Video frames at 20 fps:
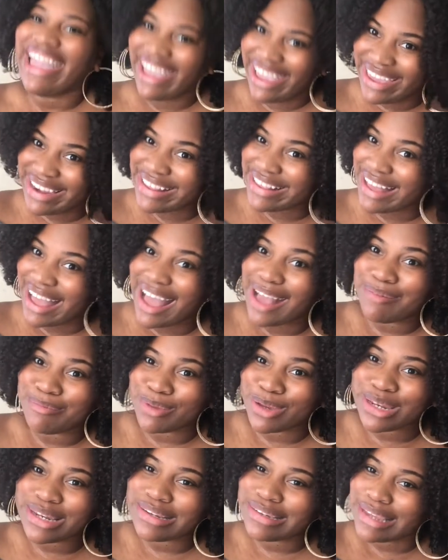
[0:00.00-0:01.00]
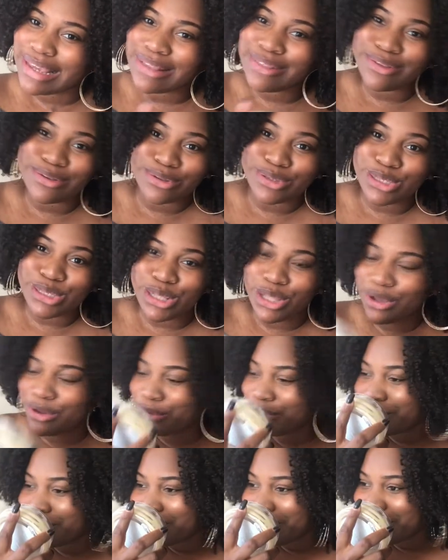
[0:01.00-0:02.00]
And I'm gonna take those slow.
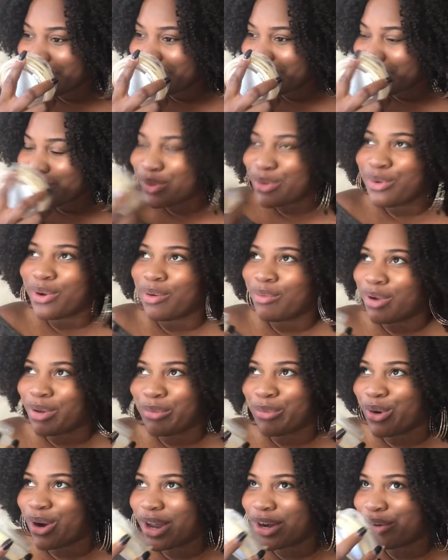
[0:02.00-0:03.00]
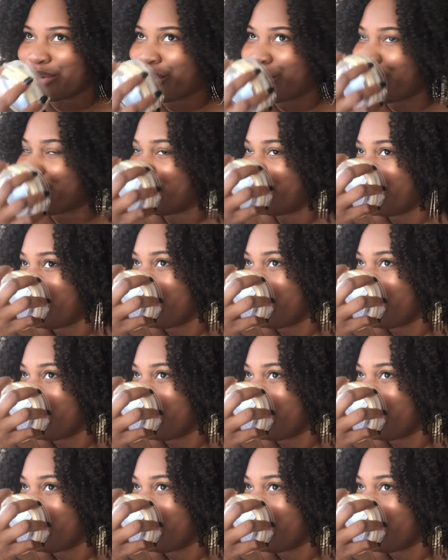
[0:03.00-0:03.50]
Two or one more, I don't know.